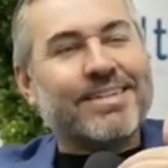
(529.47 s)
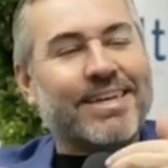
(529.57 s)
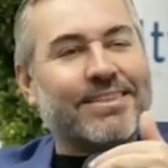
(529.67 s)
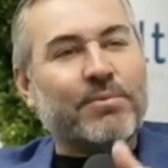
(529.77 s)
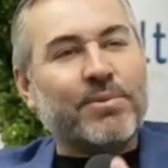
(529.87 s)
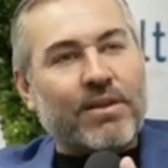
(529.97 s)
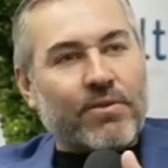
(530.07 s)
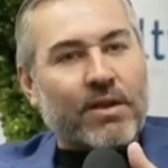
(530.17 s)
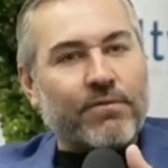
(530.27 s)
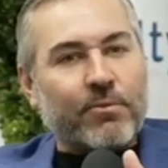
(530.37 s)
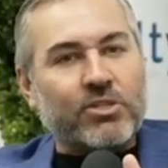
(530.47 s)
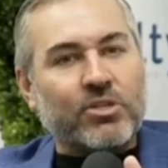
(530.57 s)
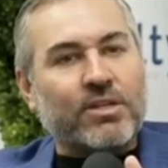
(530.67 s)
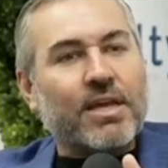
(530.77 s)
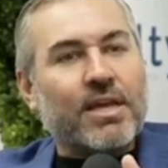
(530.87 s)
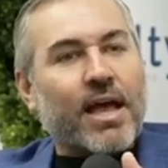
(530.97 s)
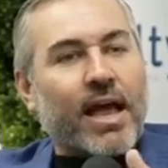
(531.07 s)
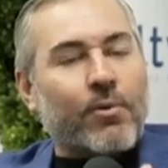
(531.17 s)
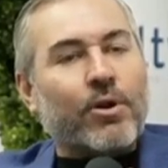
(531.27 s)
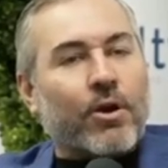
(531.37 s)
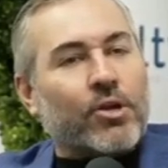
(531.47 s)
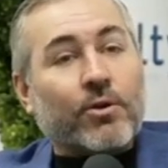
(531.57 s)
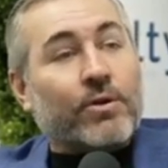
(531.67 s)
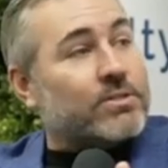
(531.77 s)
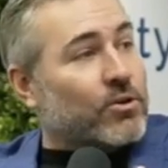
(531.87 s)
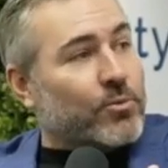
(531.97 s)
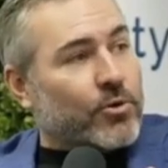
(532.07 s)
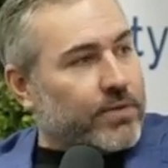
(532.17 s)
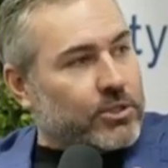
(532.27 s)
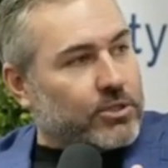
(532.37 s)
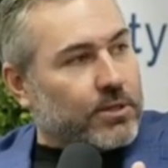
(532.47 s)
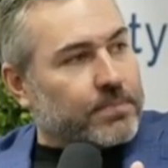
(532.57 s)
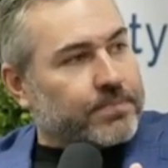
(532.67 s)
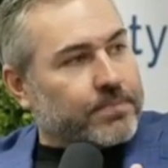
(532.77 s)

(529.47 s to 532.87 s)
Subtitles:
get them to give you that information, I would argue there is no motivation there.